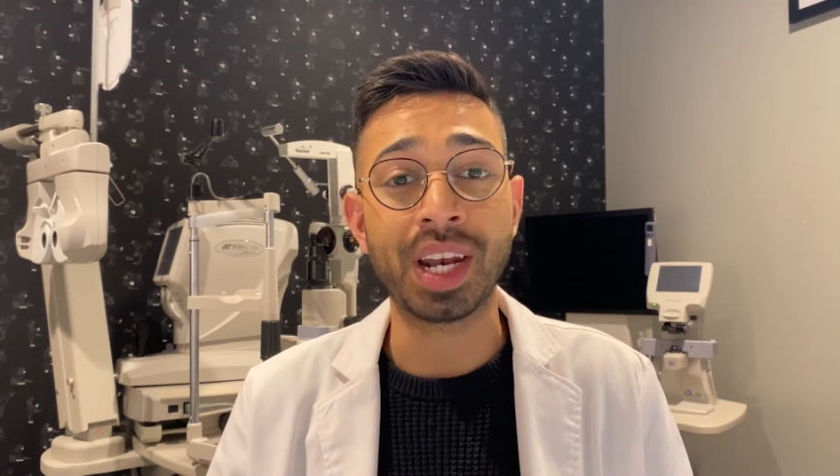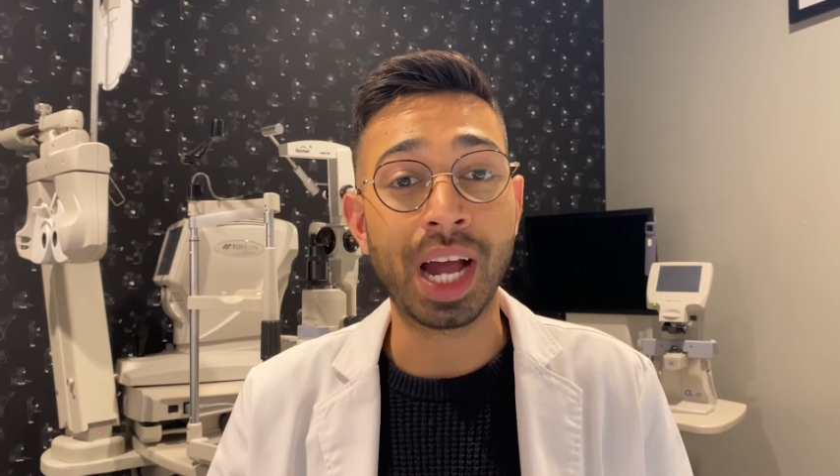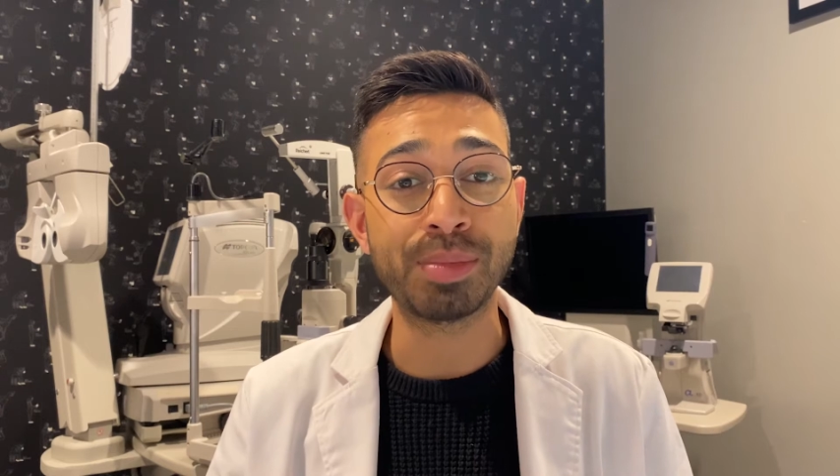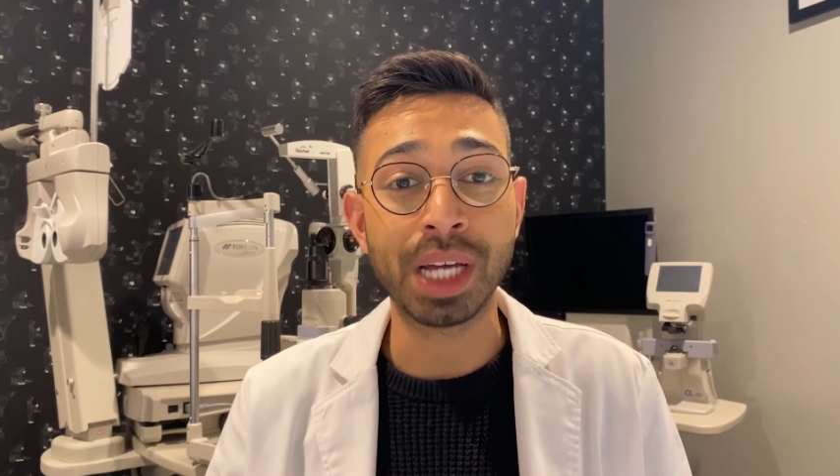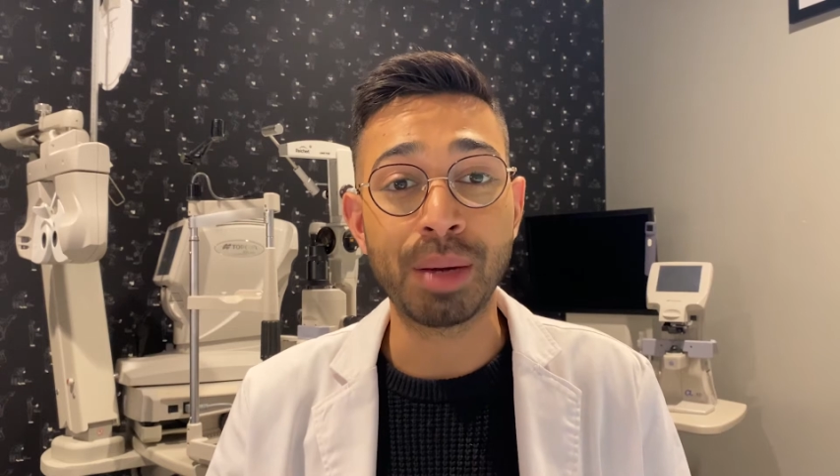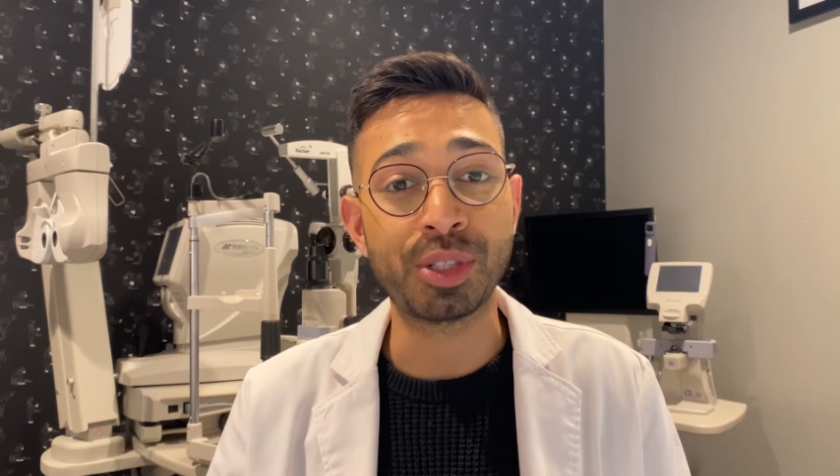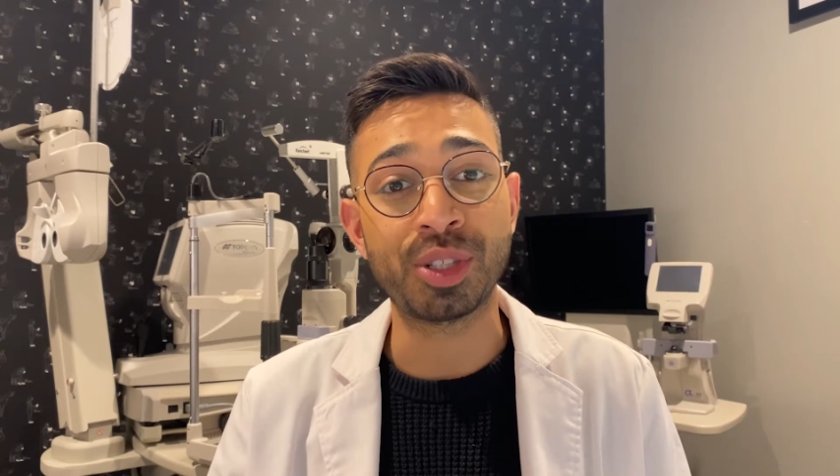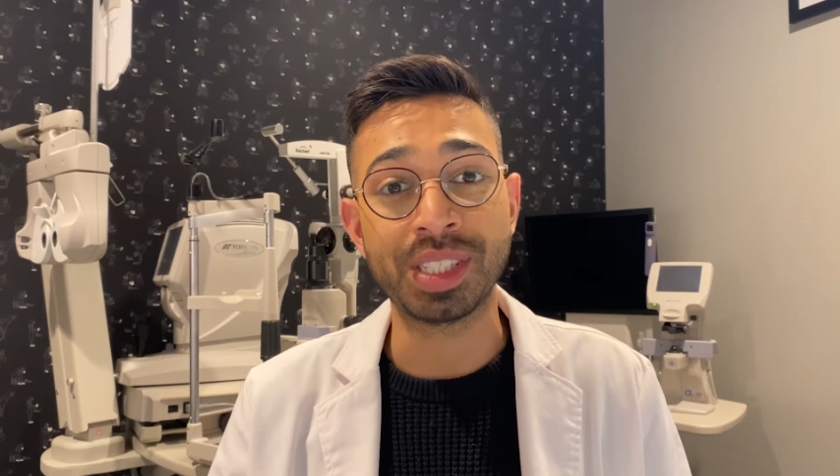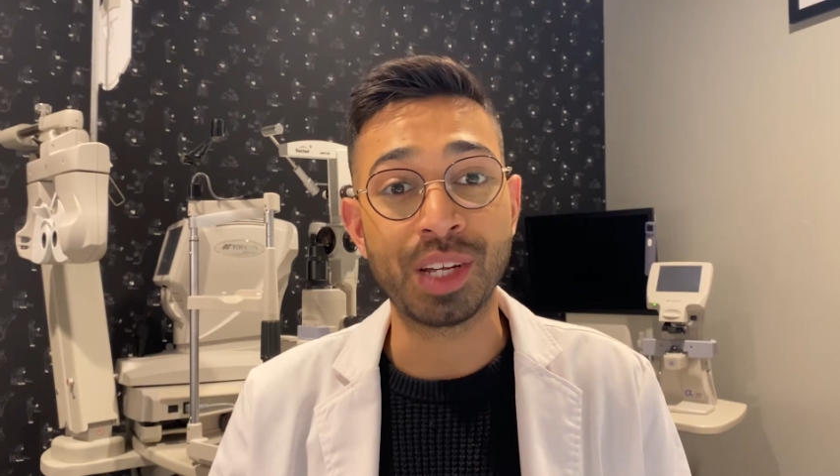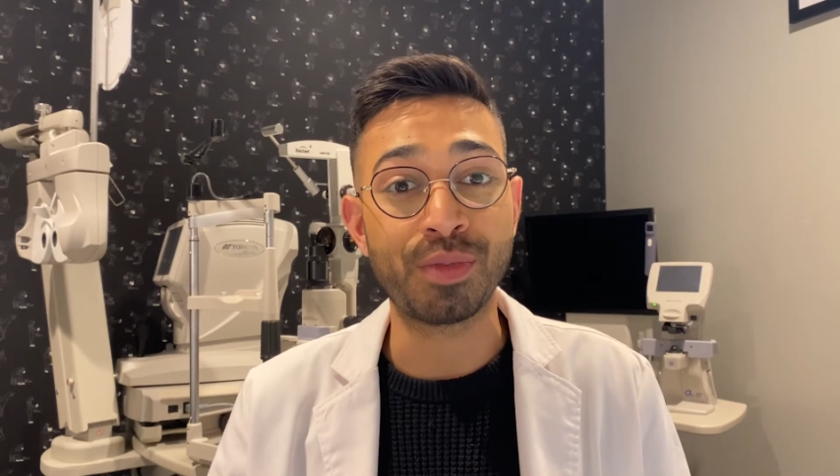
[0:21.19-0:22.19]

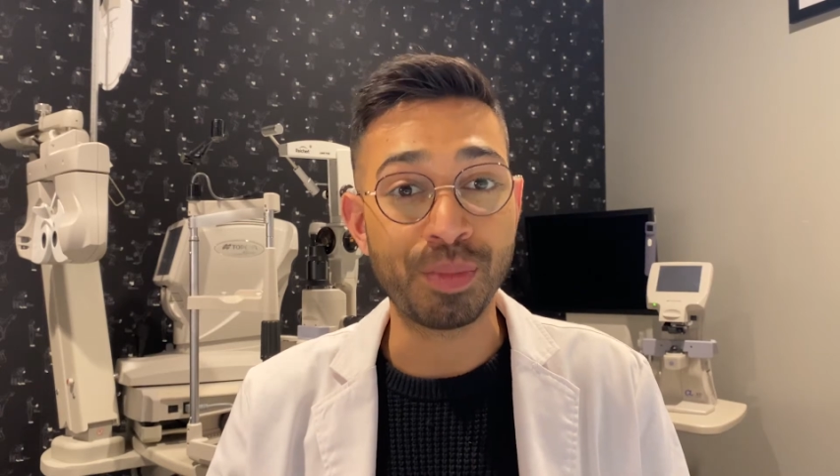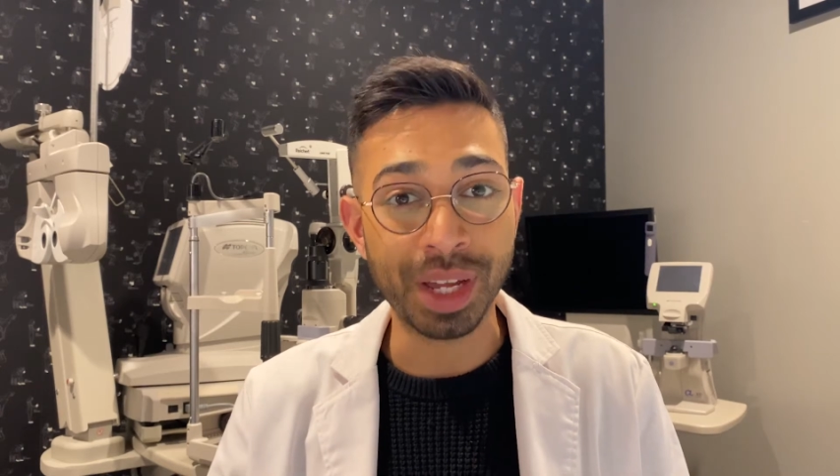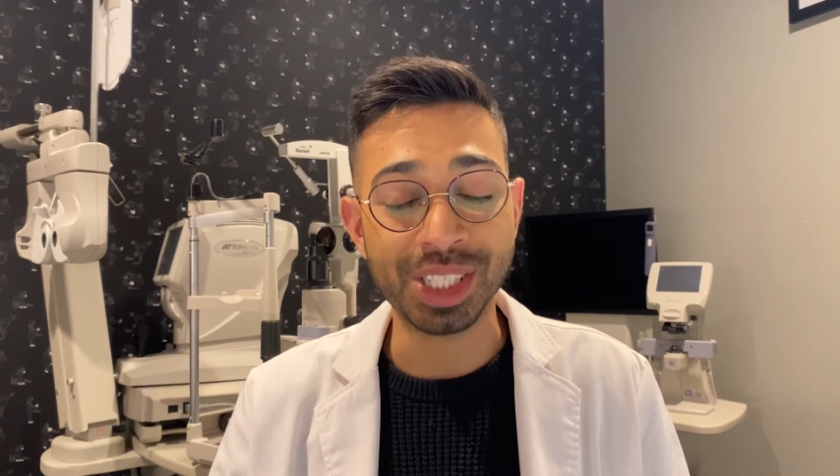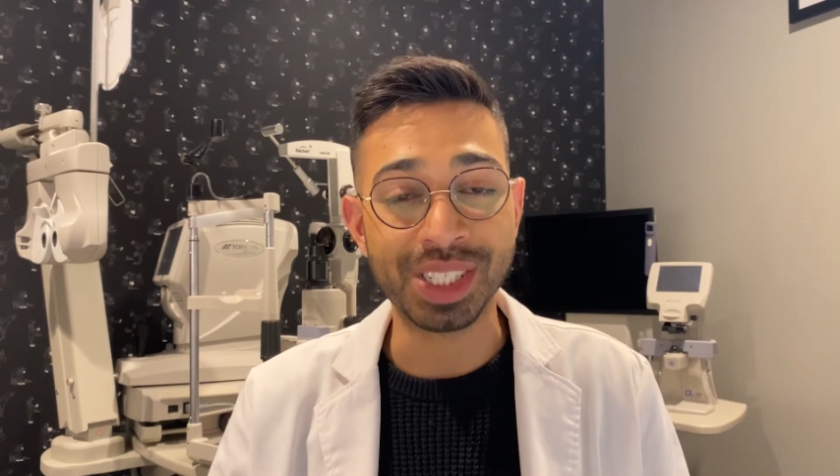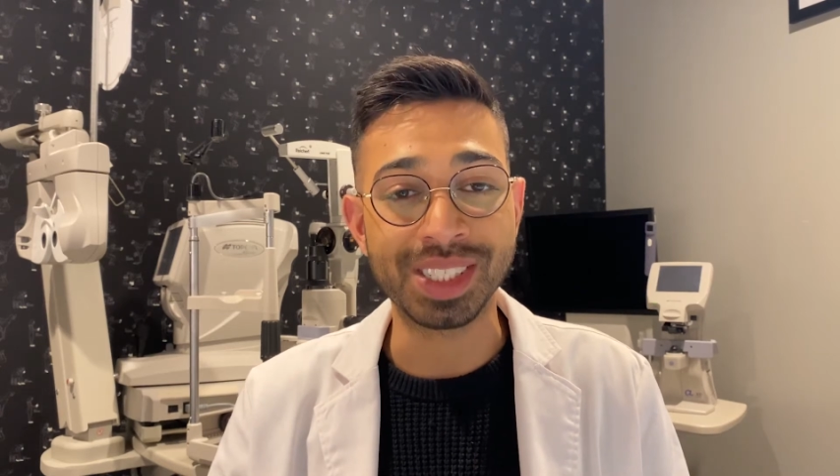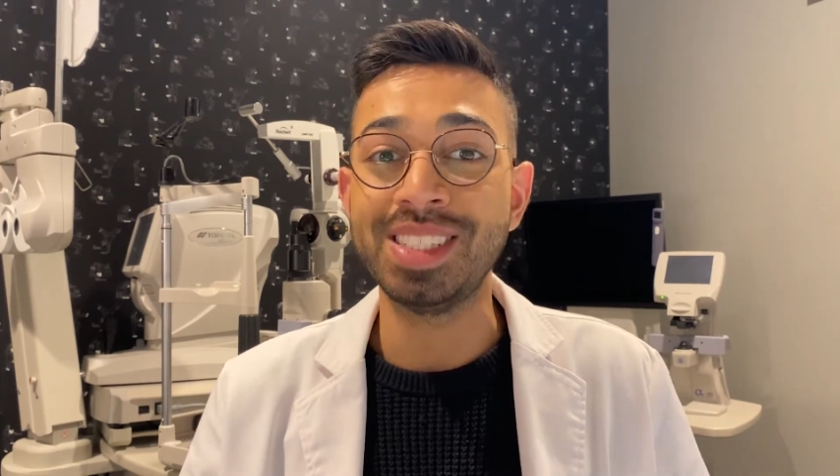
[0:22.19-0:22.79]
optometrists get from patients.